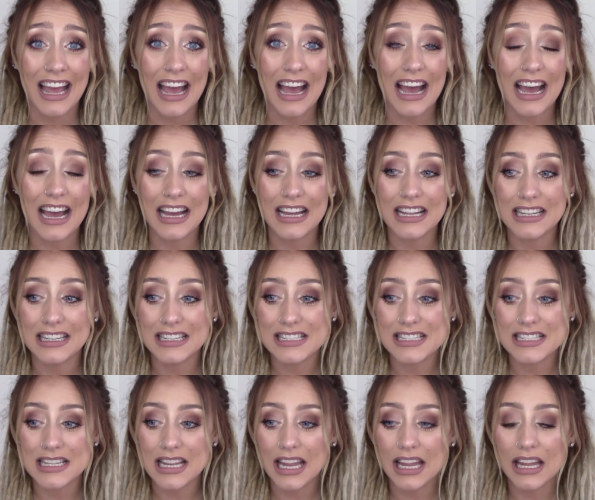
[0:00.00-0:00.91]
And
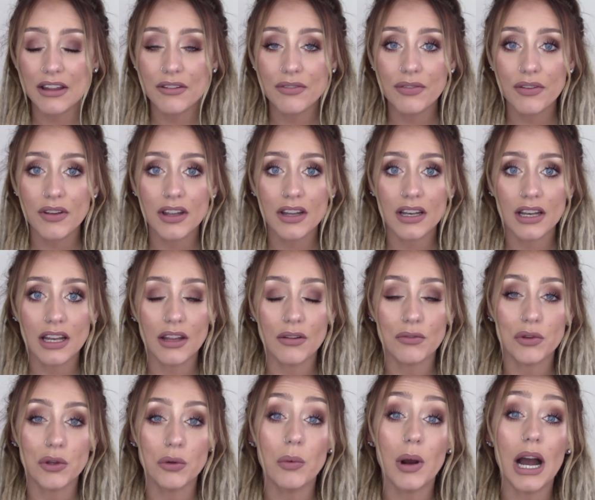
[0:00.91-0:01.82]
even
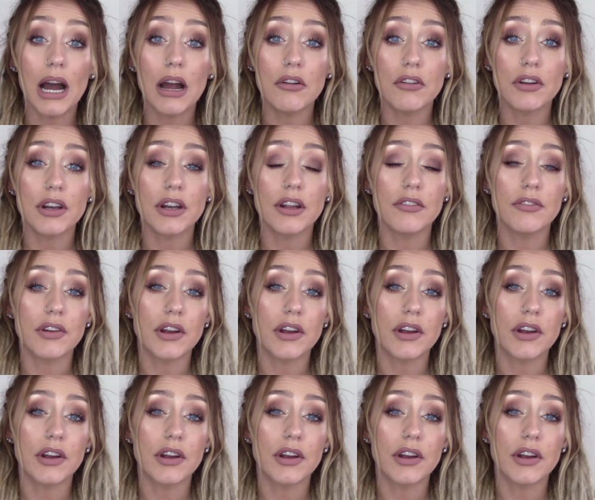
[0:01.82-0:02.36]
if you are in a